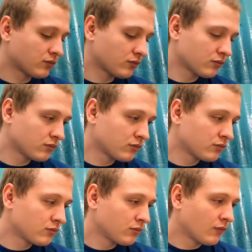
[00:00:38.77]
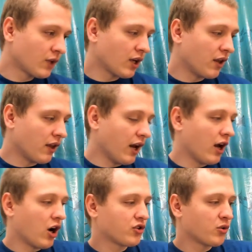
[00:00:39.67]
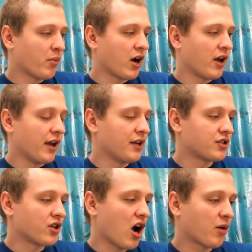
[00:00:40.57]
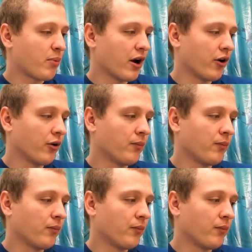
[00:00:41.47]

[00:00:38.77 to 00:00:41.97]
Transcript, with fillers: And then I also bought a stock pair.